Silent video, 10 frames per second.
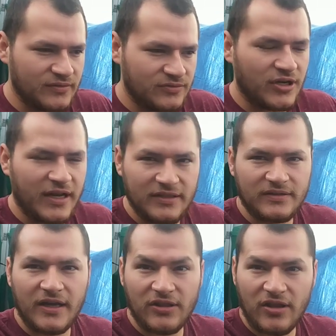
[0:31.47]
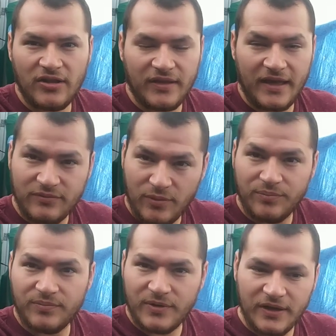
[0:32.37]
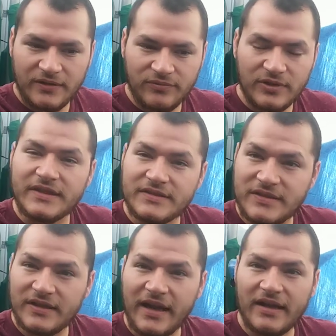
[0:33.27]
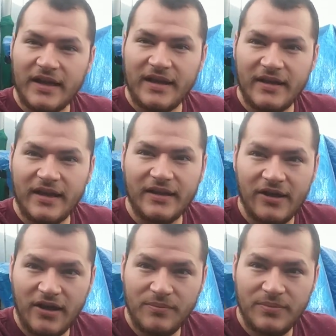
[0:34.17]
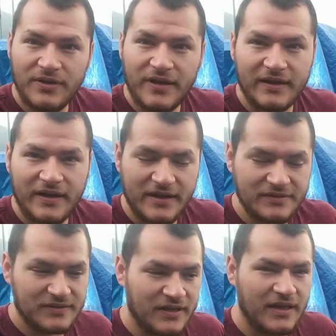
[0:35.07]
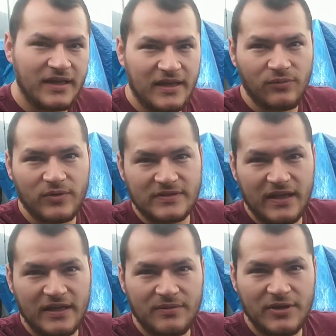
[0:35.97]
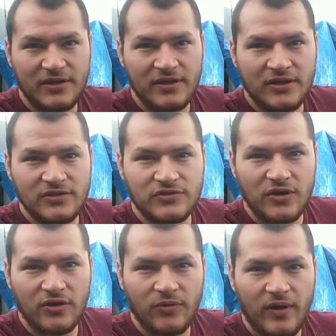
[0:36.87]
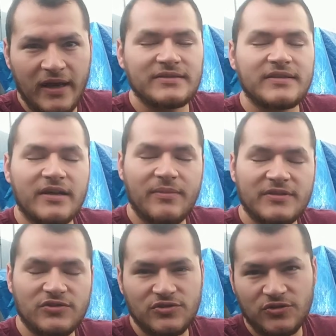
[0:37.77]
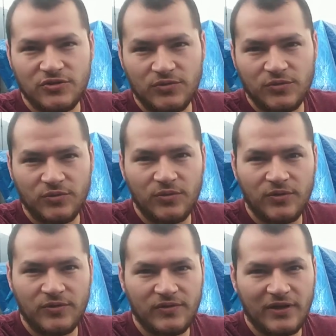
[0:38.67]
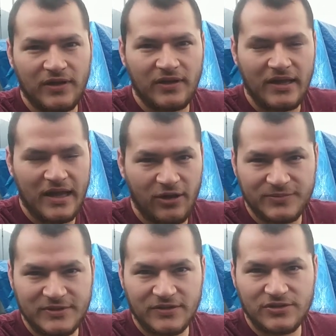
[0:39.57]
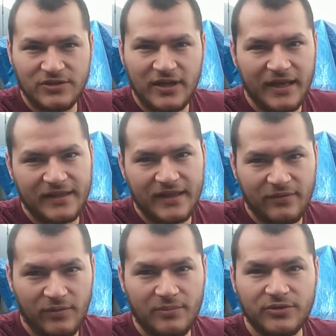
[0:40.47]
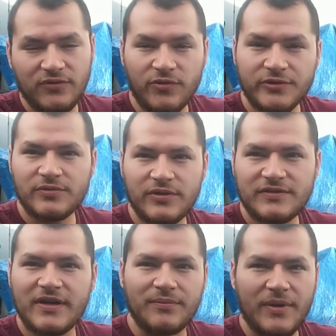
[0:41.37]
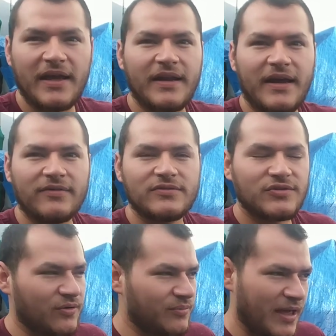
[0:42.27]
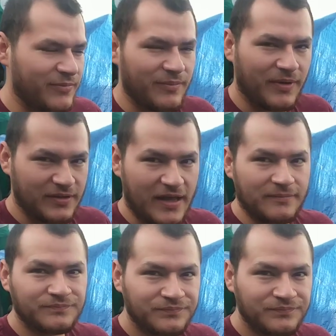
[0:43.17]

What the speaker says: tried to release it at a hub, at a nest, it wasn't letting me. So I sent a message to the help section and they were able to force release it and pay it out, so I'm happy about that.